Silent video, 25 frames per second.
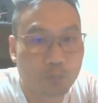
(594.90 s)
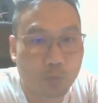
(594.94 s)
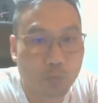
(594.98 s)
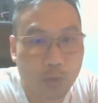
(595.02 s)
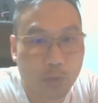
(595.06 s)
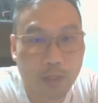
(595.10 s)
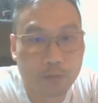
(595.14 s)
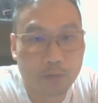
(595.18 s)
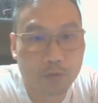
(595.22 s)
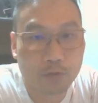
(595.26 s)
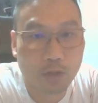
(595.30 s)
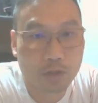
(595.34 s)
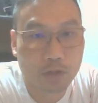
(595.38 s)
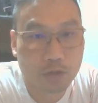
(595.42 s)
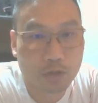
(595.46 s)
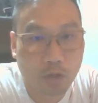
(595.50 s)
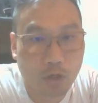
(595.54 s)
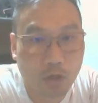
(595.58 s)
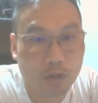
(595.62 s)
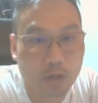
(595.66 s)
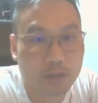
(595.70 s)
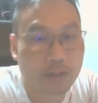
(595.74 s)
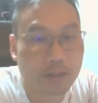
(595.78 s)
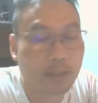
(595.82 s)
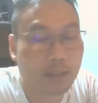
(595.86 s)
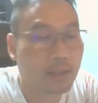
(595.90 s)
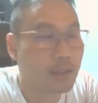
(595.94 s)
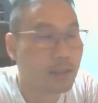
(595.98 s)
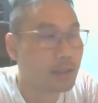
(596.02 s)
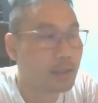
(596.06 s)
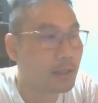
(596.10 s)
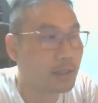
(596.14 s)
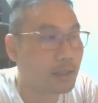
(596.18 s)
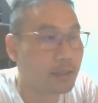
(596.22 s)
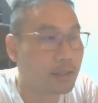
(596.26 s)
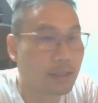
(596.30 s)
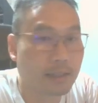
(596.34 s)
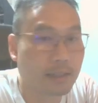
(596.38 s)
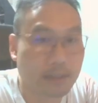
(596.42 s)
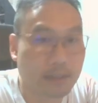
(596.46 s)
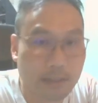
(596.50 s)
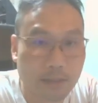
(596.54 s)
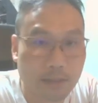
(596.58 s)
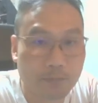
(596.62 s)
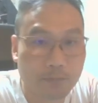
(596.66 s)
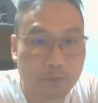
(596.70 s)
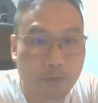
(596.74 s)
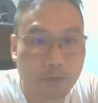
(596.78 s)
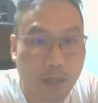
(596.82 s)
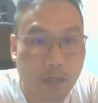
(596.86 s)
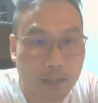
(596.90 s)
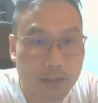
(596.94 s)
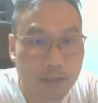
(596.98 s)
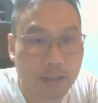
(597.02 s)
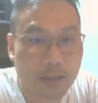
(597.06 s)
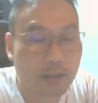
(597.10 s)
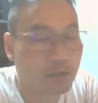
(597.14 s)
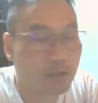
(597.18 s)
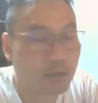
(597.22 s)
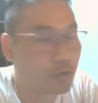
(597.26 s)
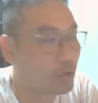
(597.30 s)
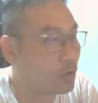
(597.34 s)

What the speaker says: we have not taught the zip function,